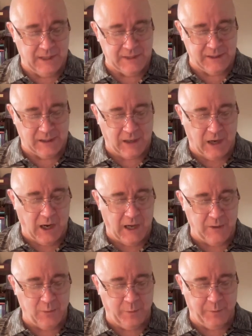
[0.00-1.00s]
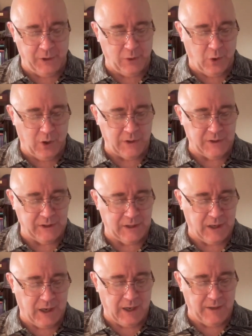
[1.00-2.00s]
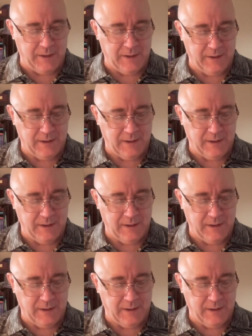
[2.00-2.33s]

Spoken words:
and to God what belongs to God."